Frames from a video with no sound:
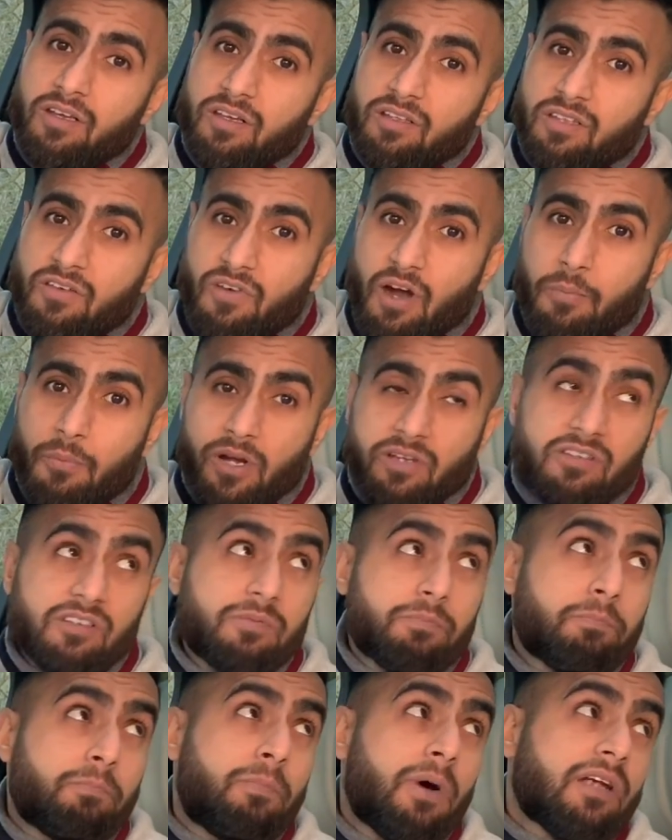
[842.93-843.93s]
So if I press this
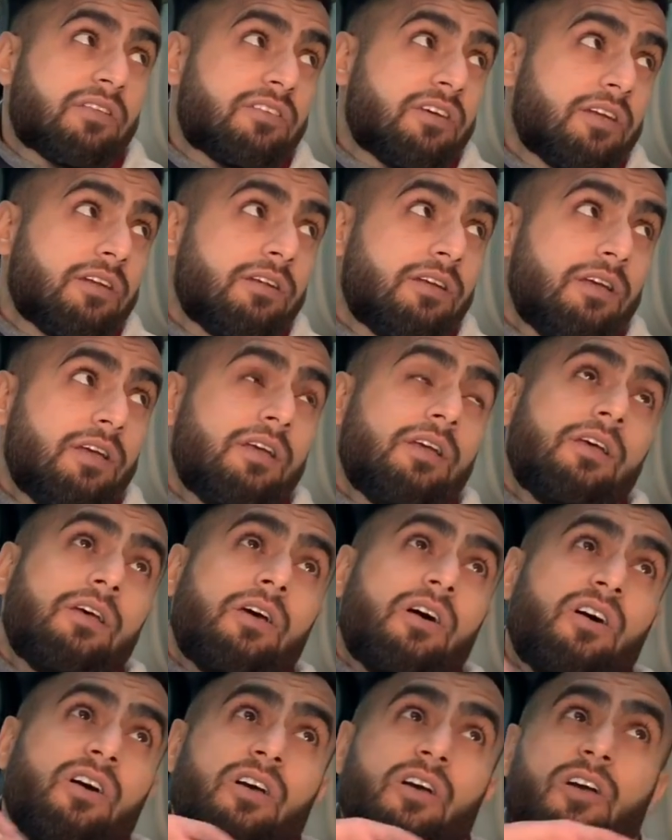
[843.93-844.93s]
button,
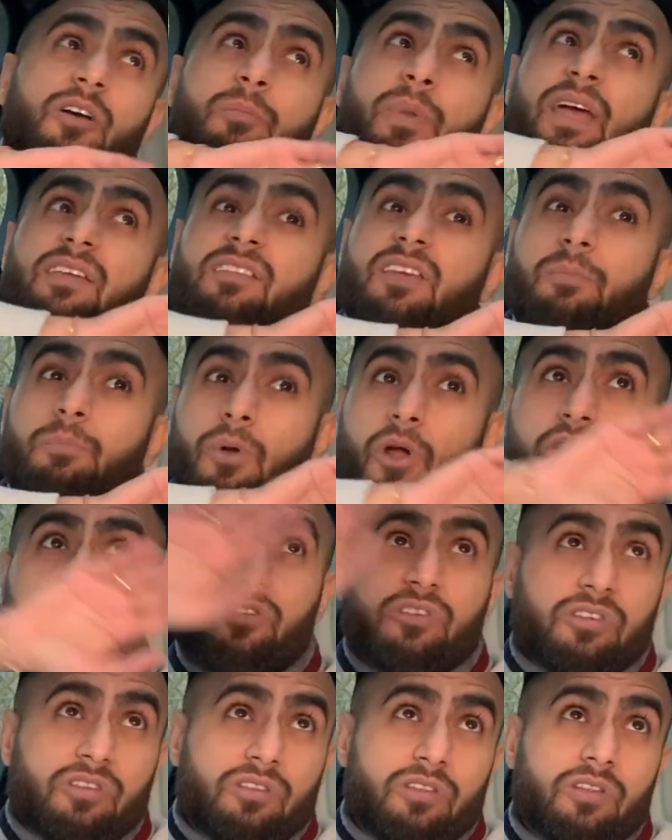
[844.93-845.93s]
it basically
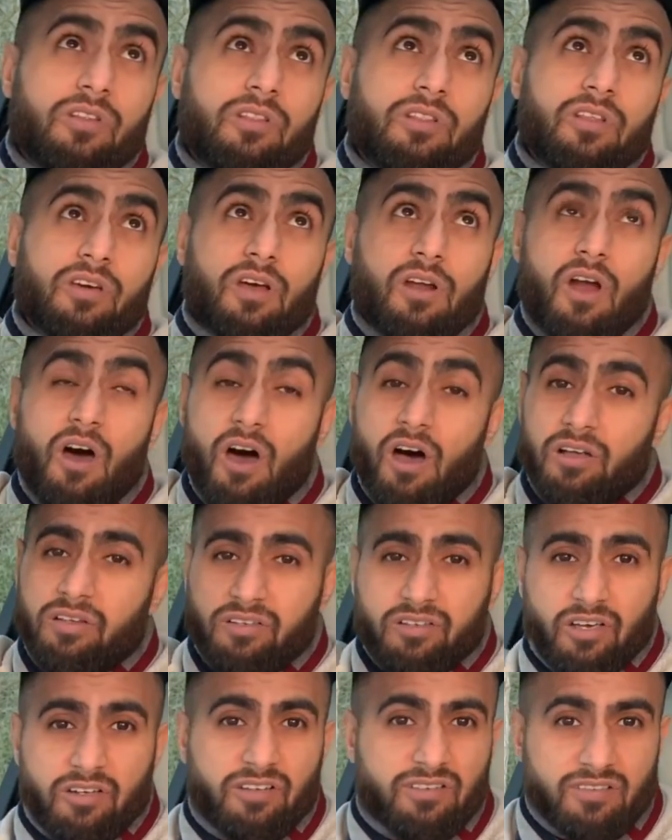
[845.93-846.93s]
blocks the glass
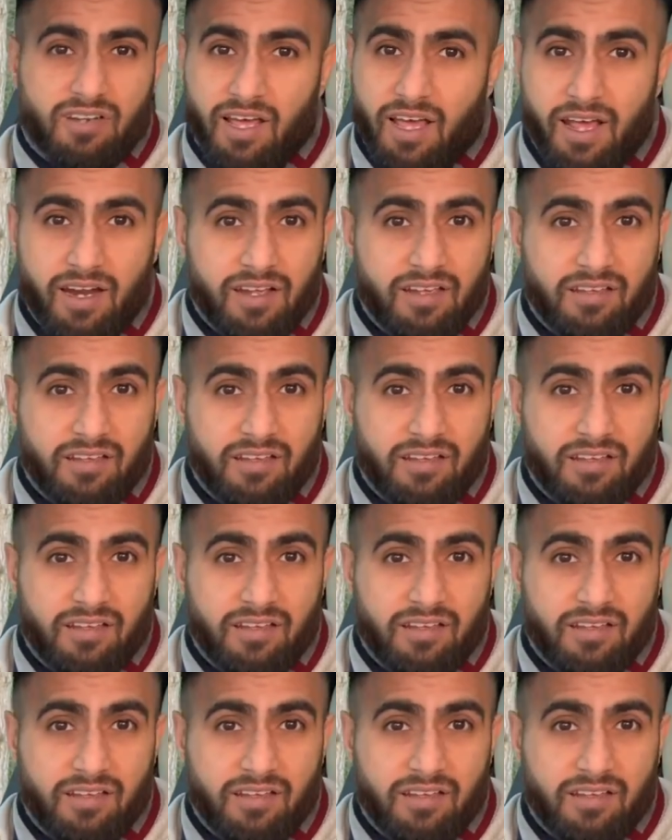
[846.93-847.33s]
so it doesn't let any